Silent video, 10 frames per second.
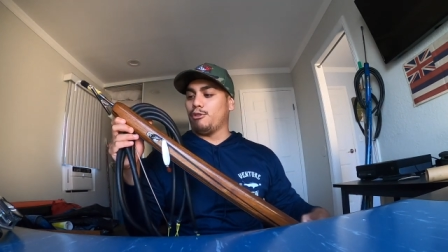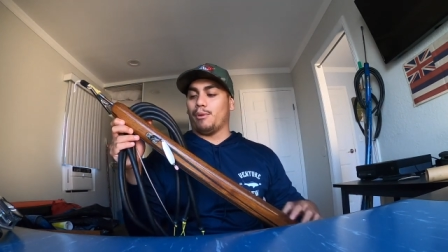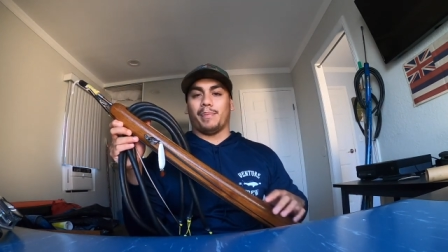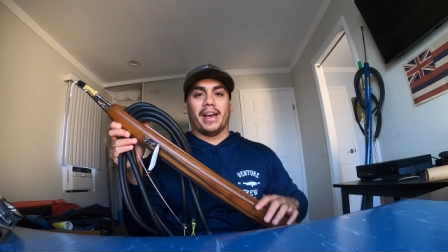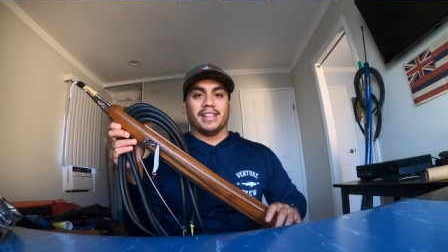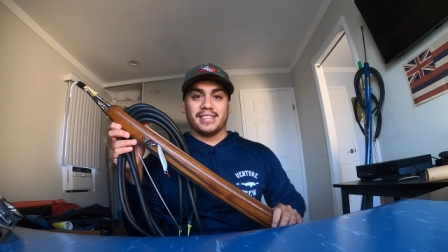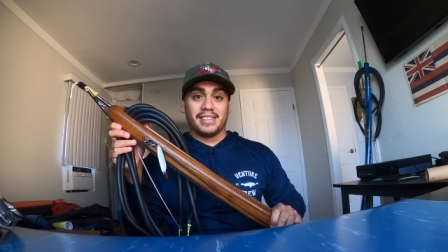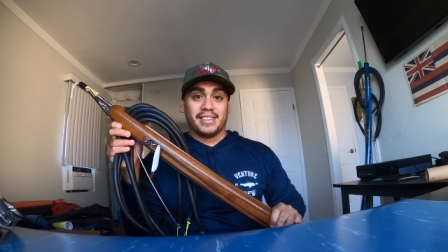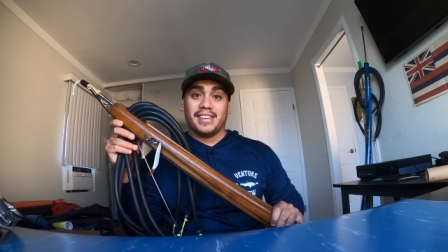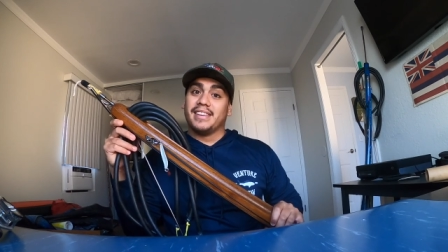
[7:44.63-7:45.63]
four bands,
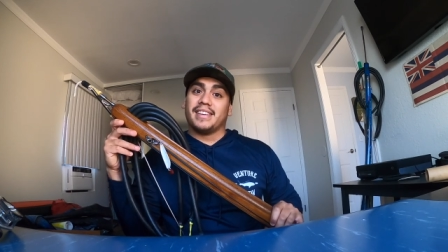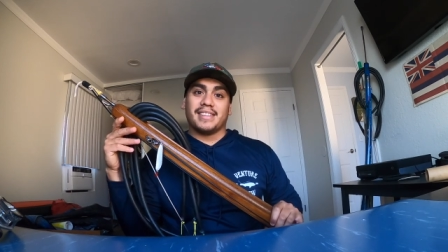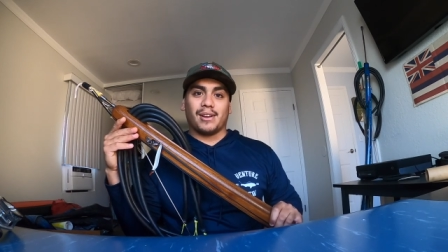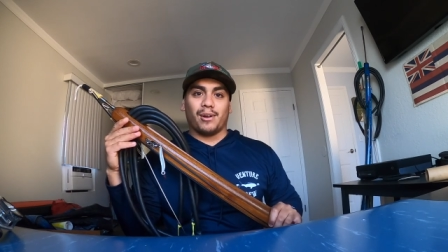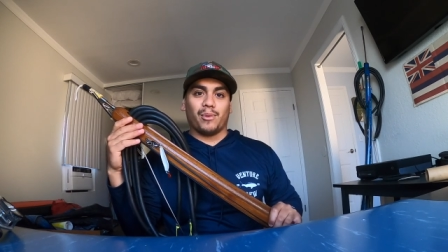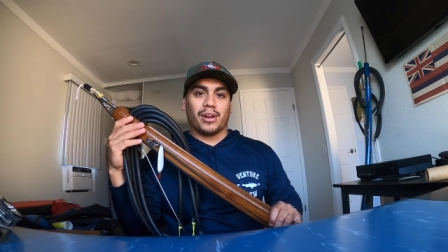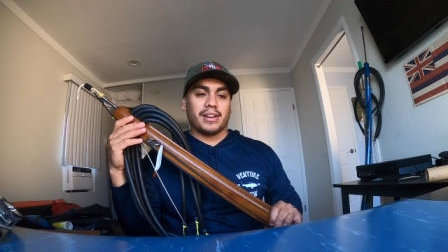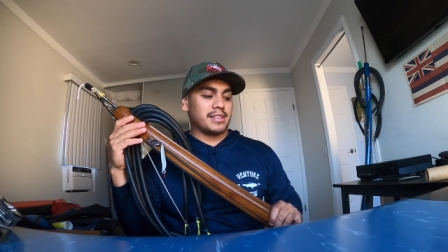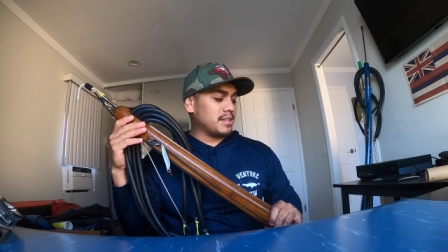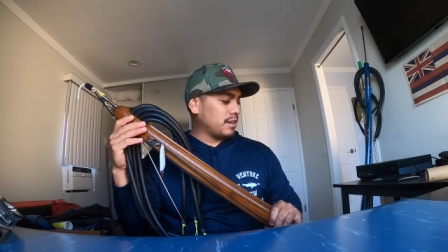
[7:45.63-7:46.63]
is hard work
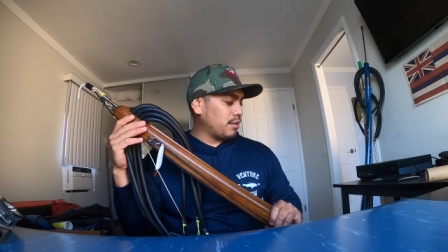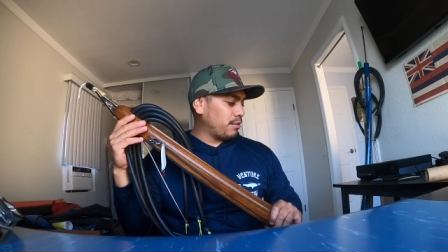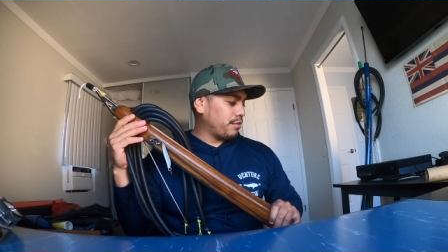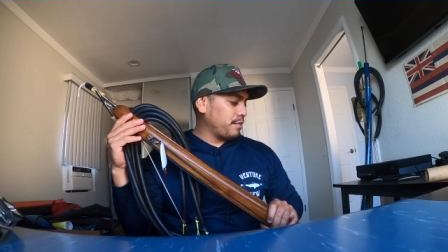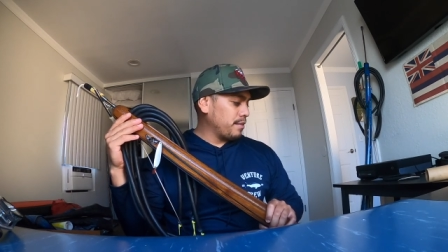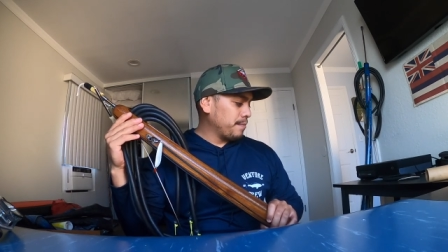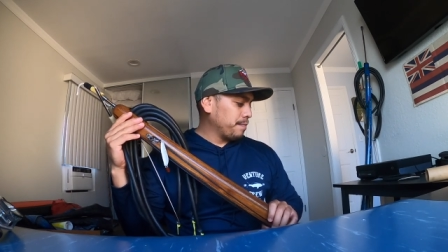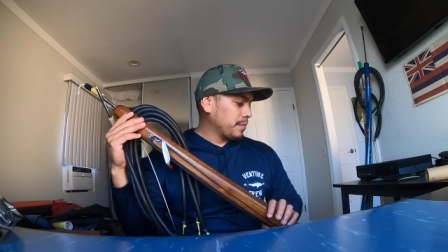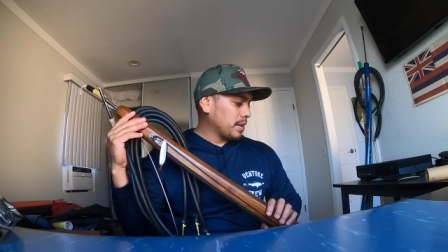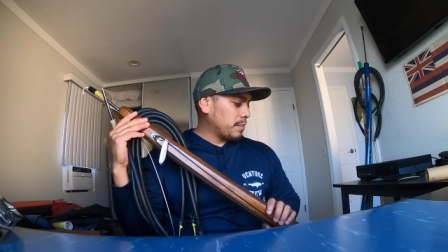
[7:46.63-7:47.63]
in itself.
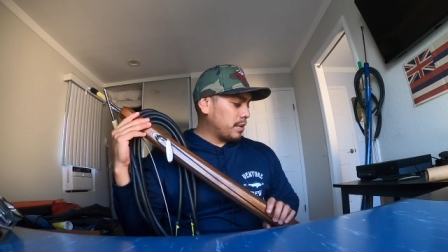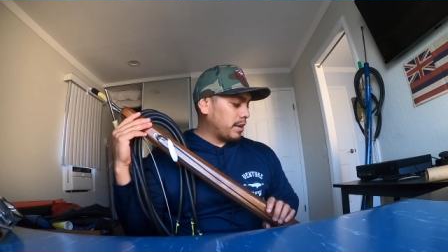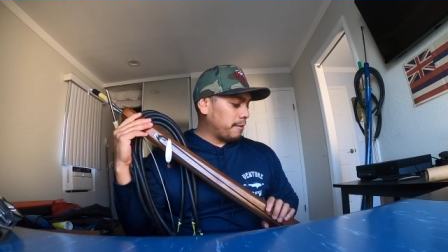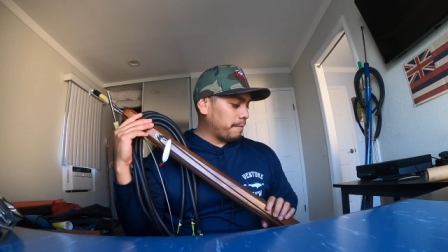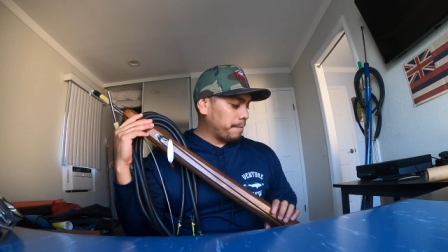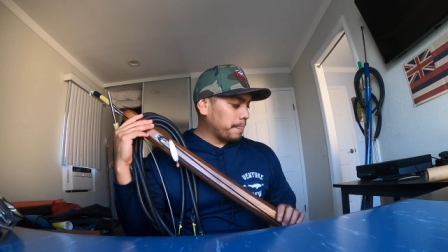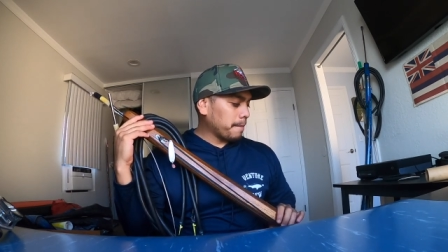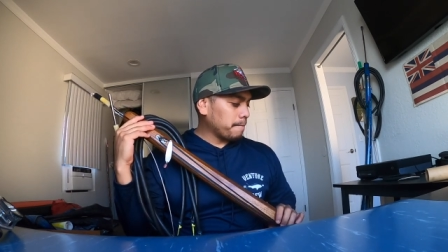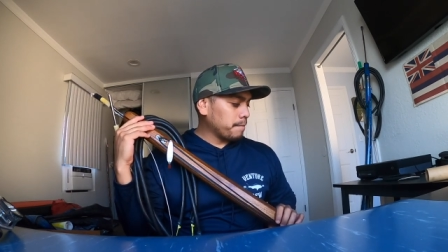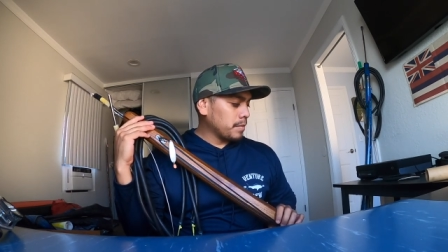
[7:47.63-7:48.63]
But
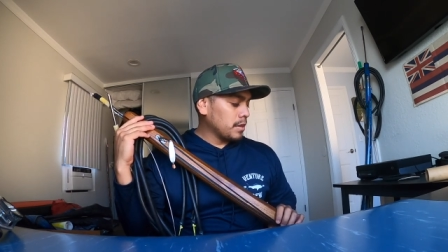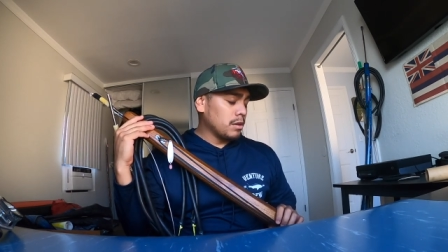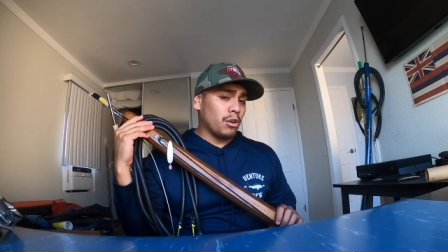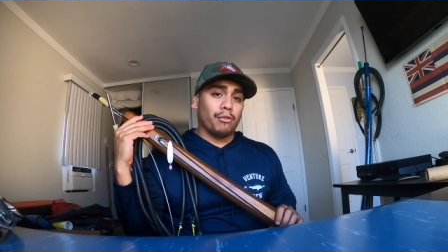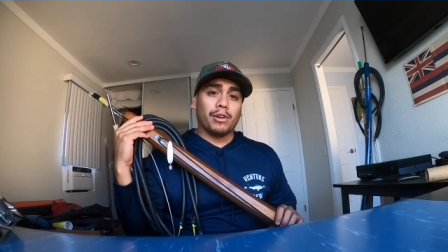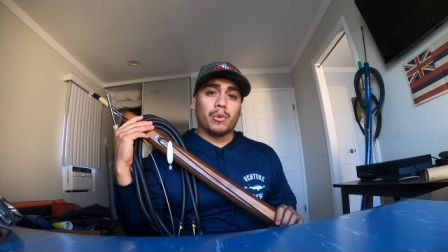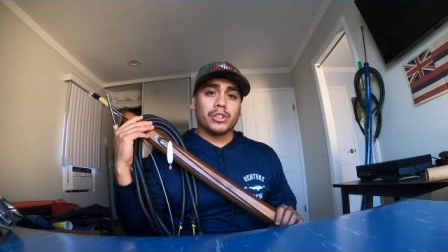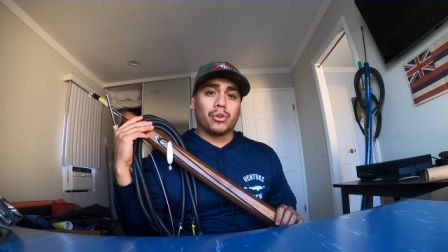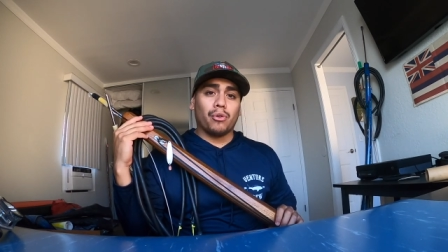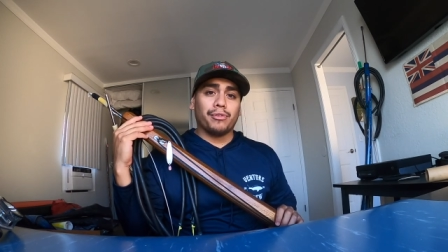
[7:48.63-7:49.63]
hopefully
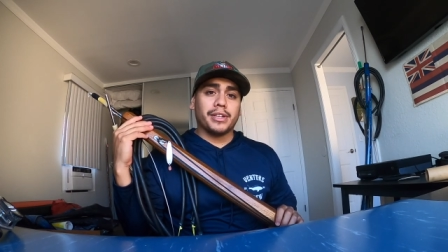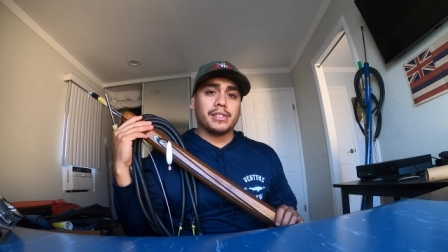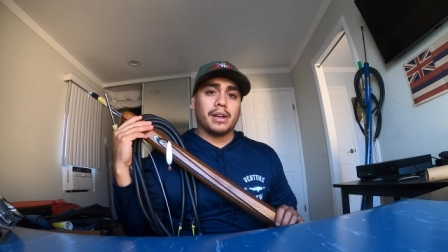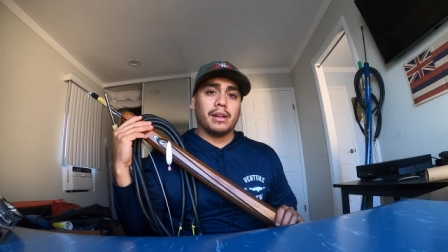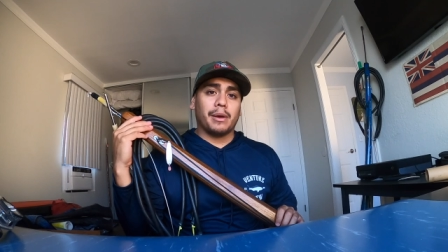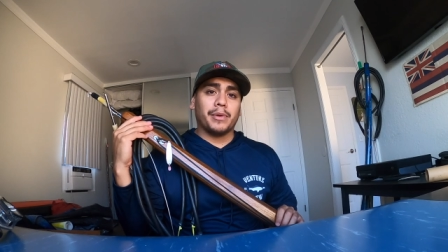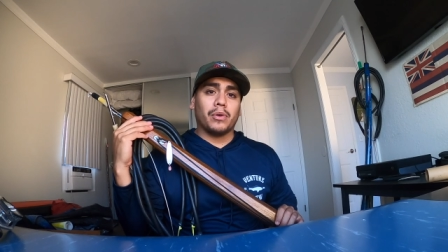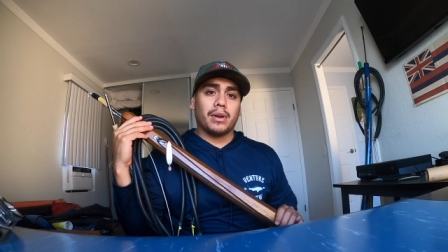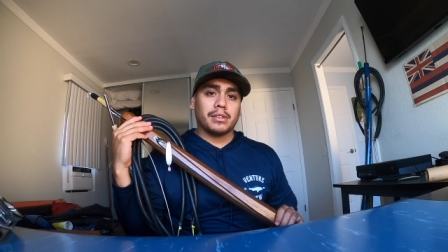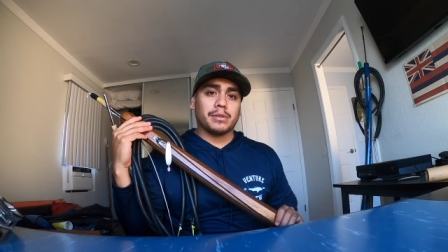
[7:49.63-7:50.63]
once COVID is done, I'll be
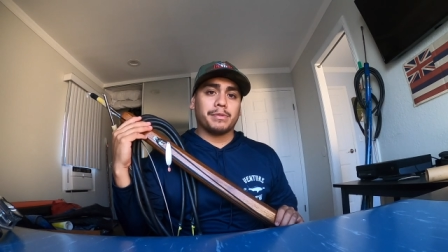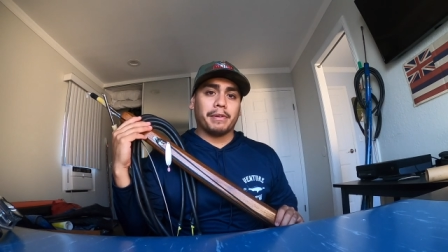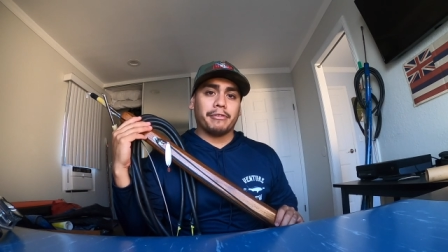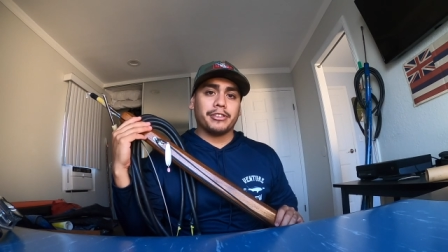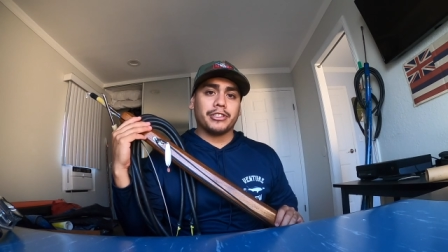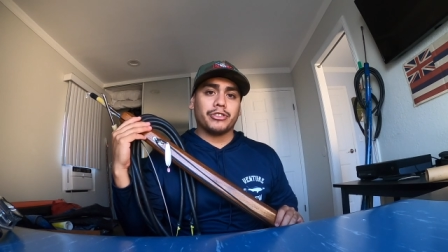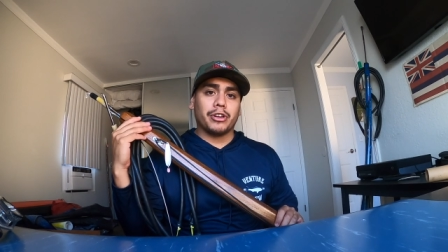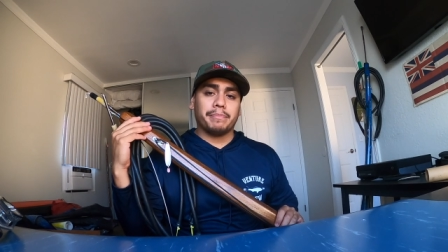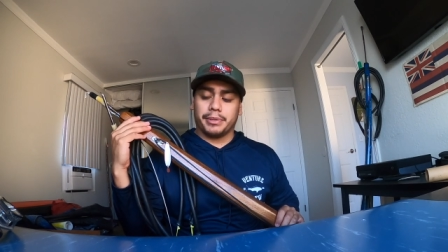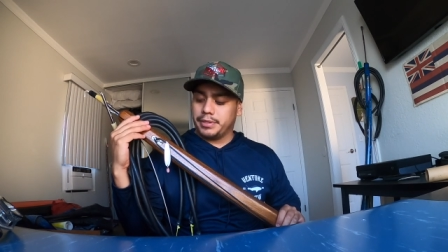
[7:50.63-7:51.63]
going on some spearfishing
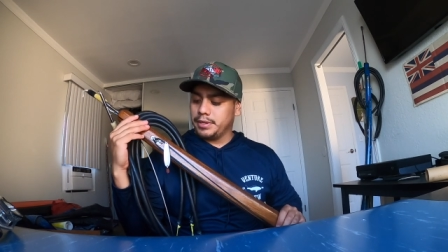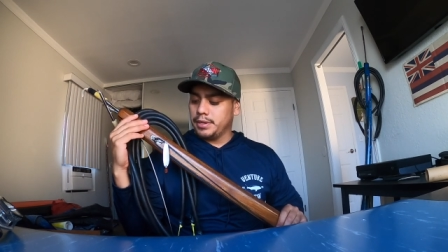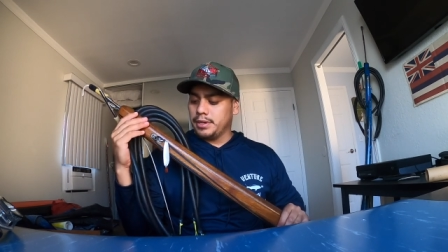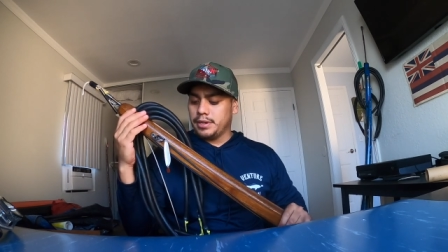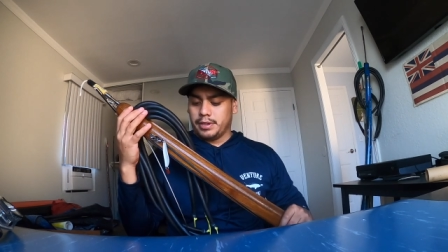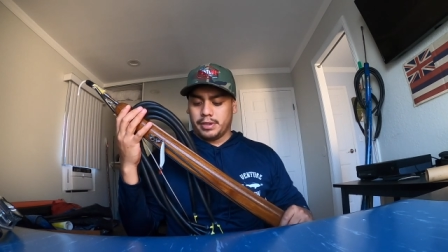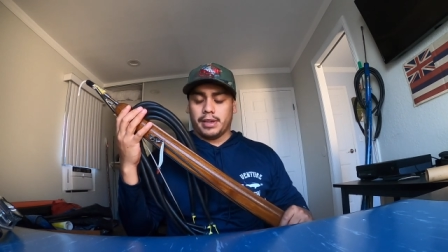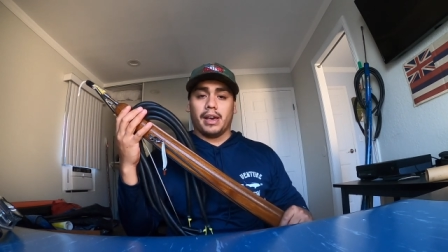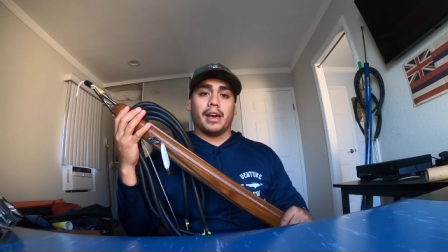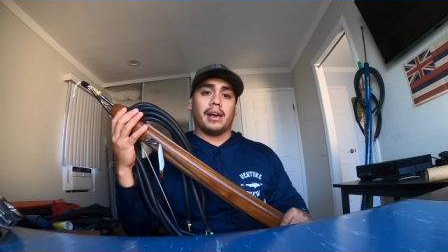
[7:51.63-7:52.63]
trips
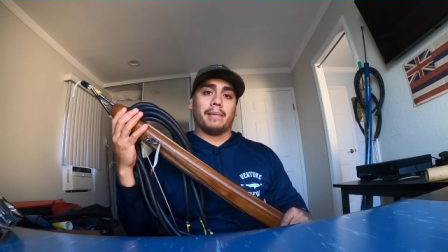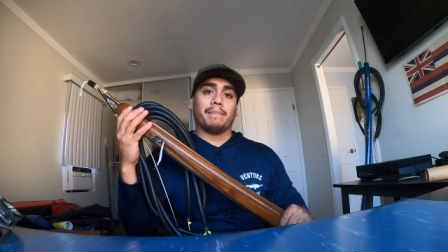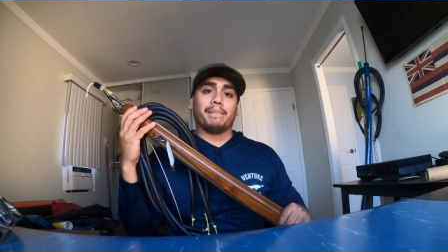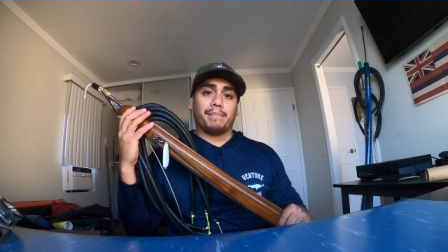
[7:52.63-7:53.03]
and